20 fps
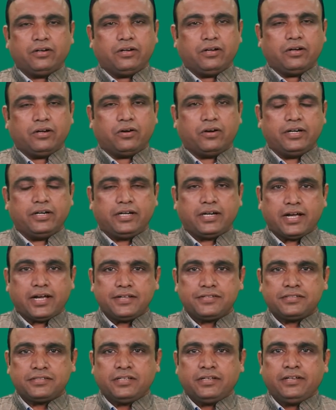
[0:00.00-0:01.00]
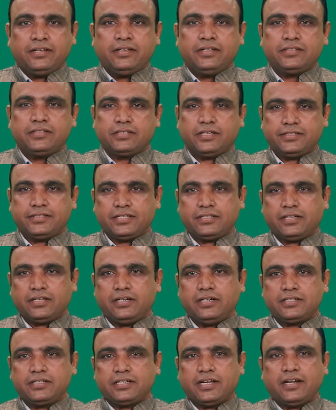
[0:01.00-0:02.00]
on tasks such as
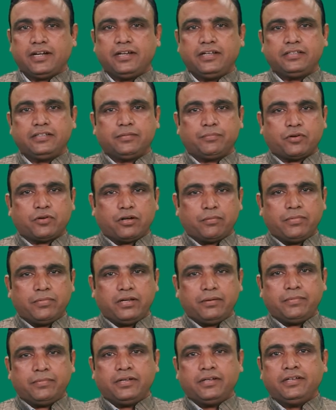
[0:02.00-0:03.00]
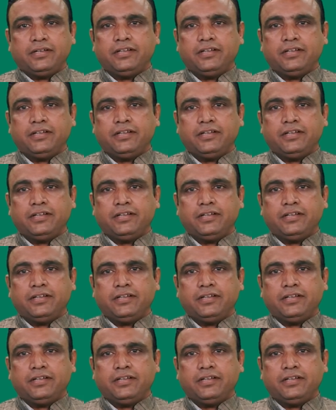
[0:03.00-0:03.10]
understanding the problem,